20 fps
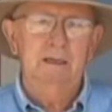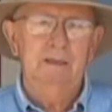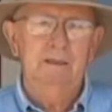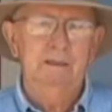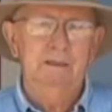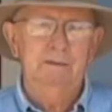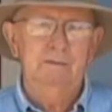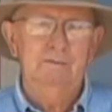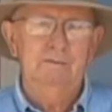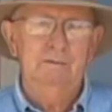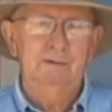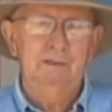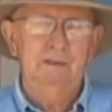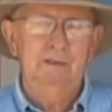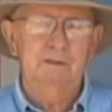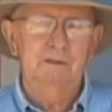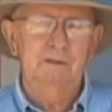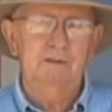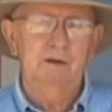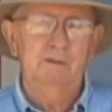And
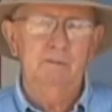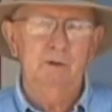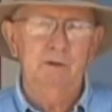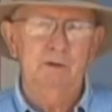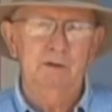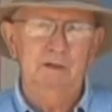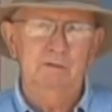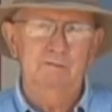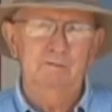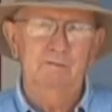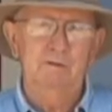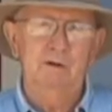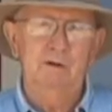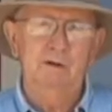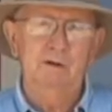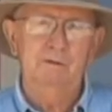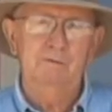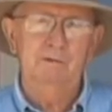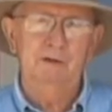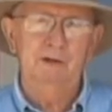in the summer and
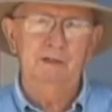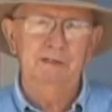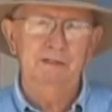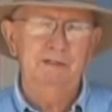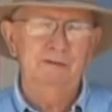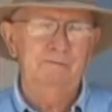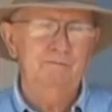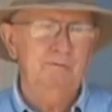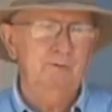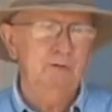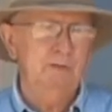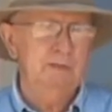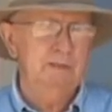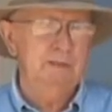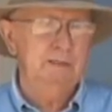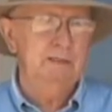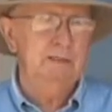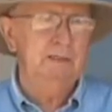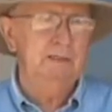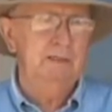fall of
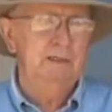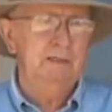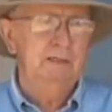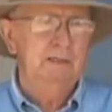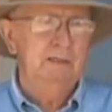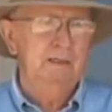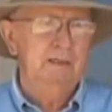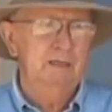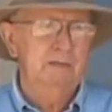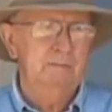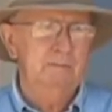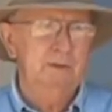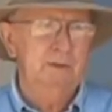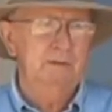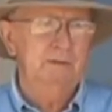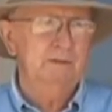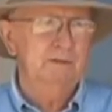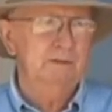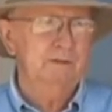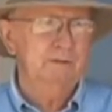1914, they
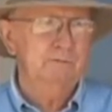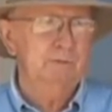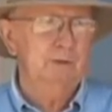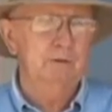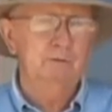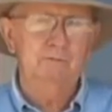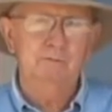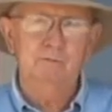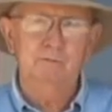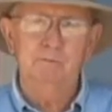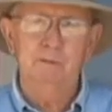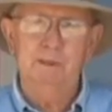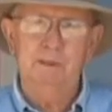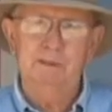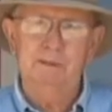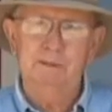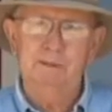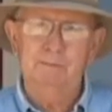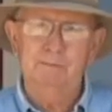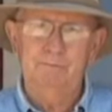built this beautiful
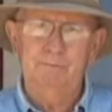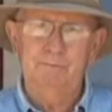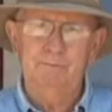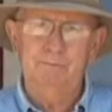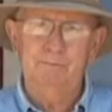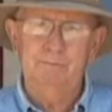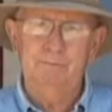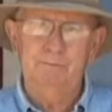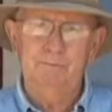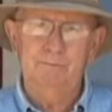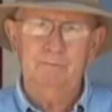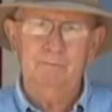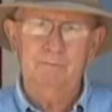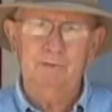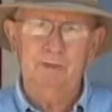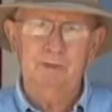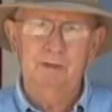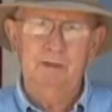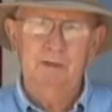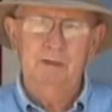building.
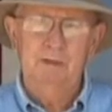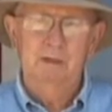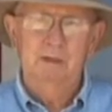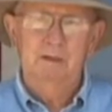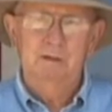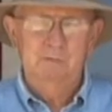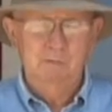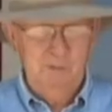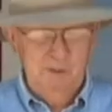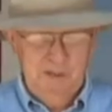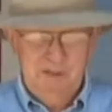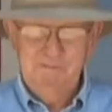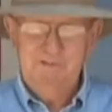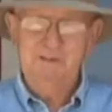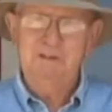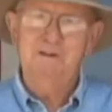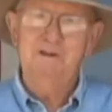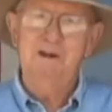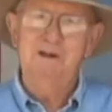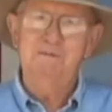We
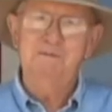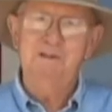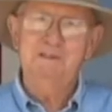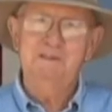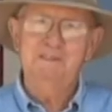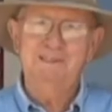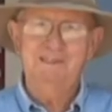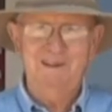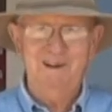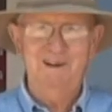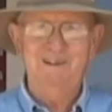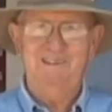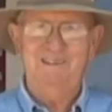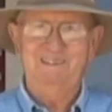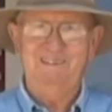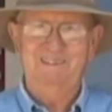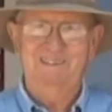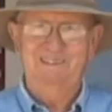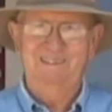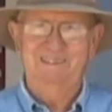even know how much it
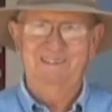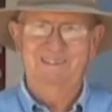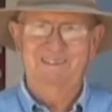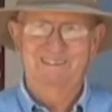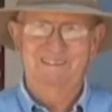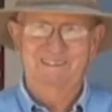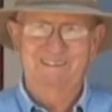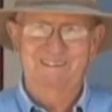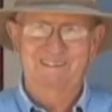cost.